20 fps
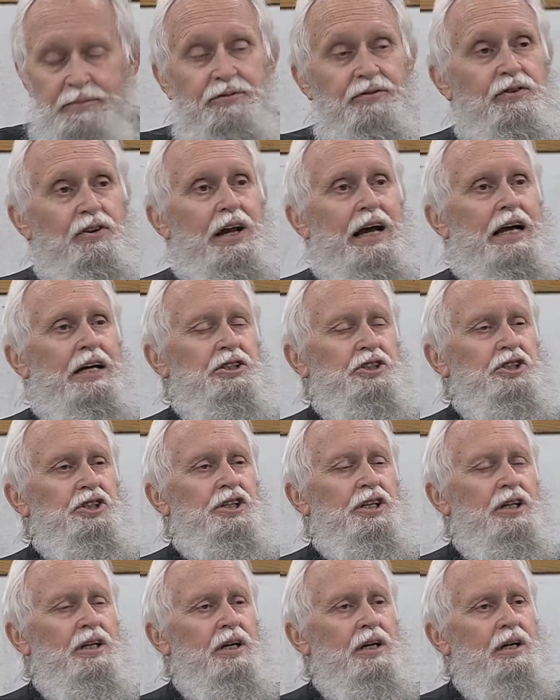flesh
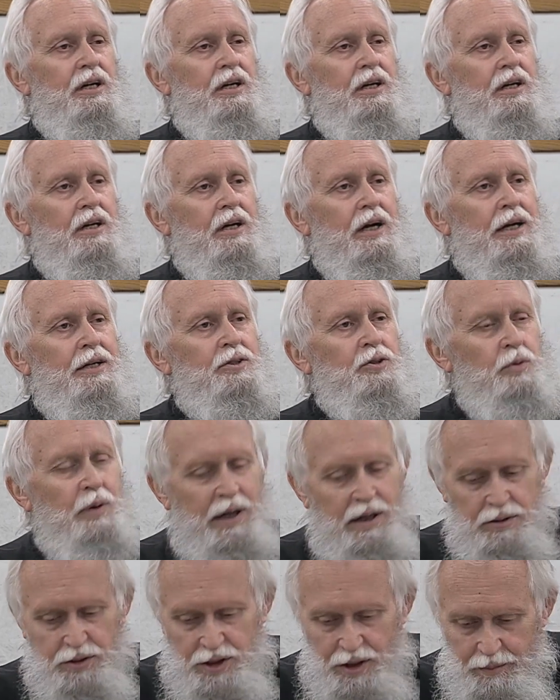and
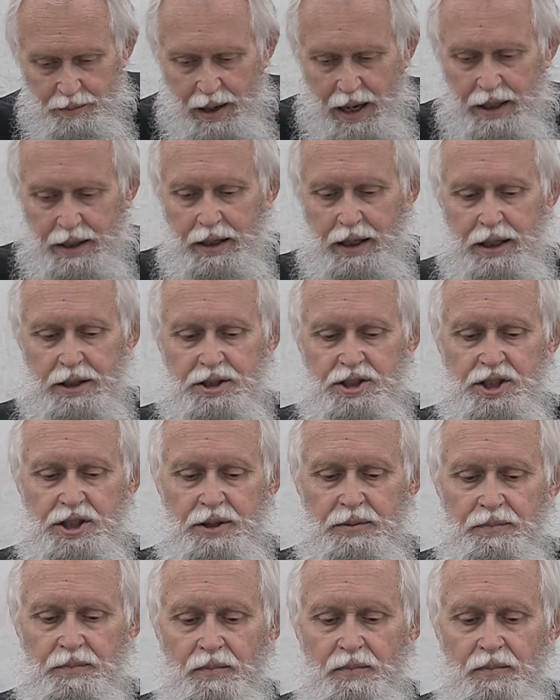dwelt among us.